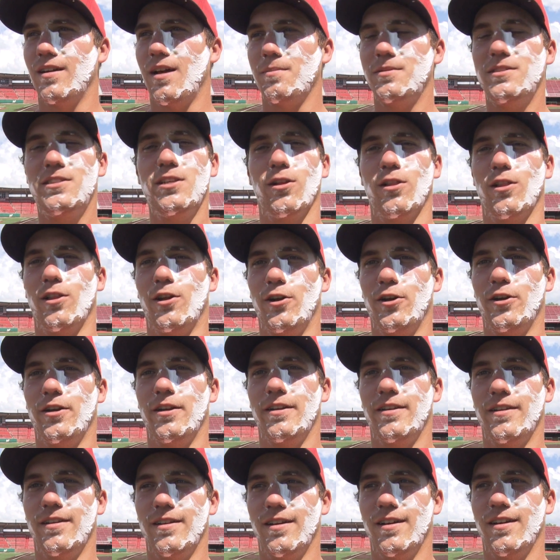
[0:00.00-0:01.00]
I'm still
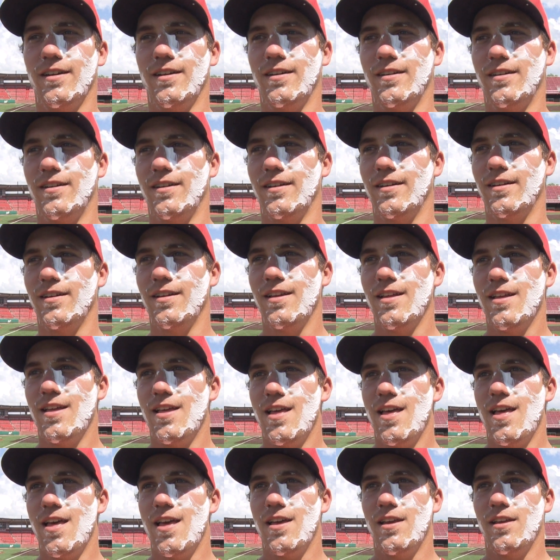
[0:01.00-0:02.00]
learning. Uh,
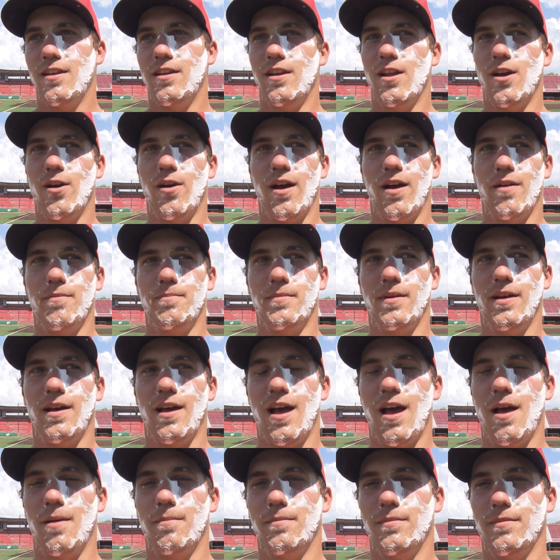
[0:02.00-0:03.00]
you know, I'm
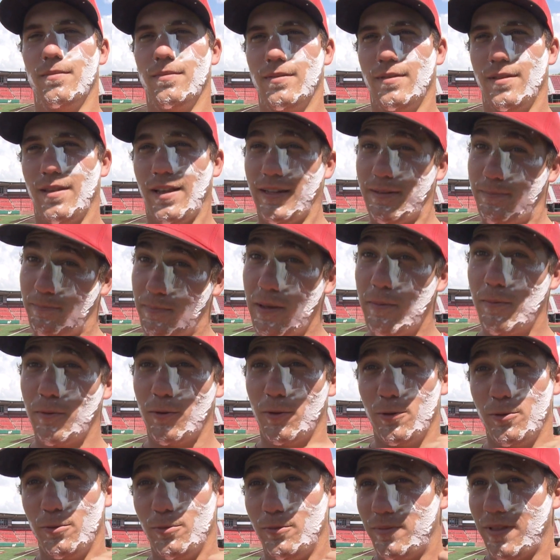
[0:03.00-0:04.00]
I'm like people
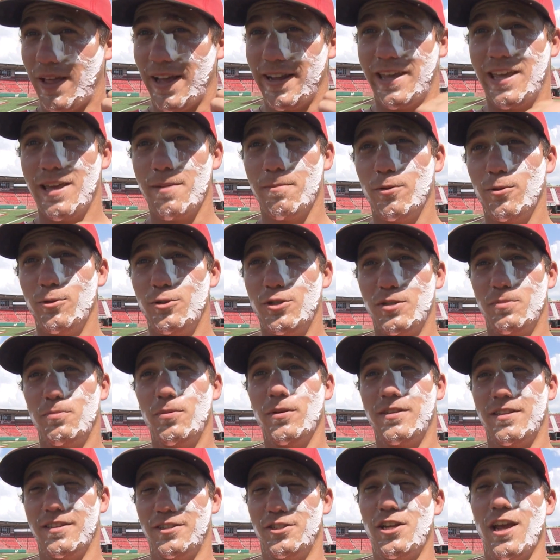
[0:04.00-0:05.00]
who like him who just
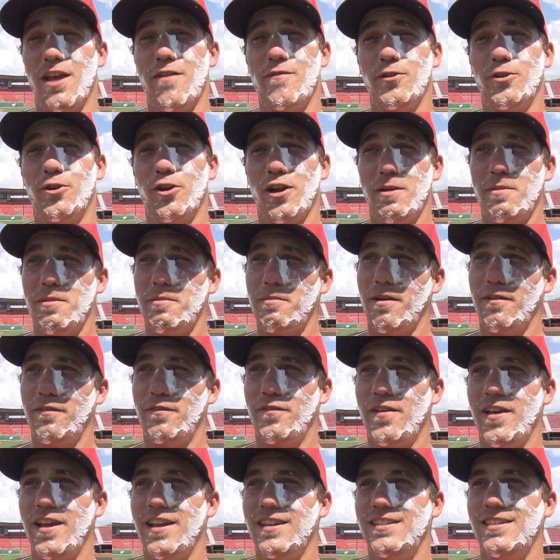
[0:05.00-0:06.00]
put the shaving cream in my
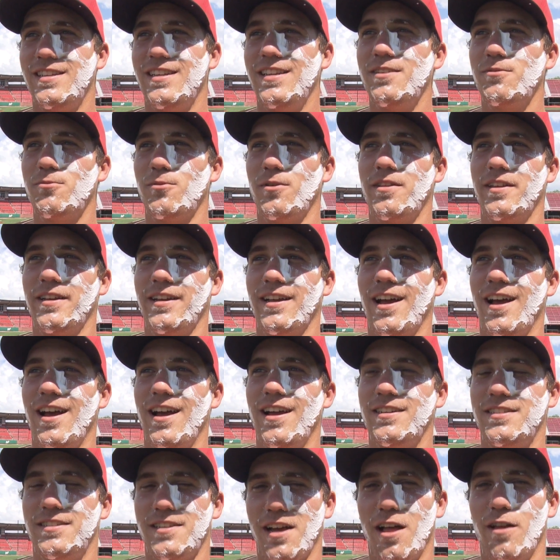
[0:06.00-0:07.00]
face. He's one of the
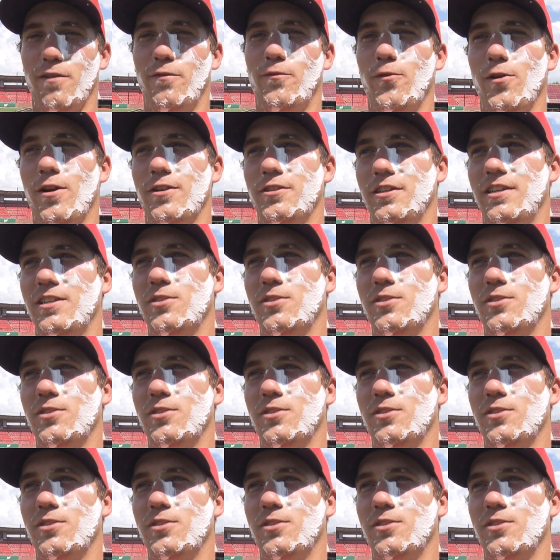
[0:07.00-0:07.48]
guys, Tyler Frederick.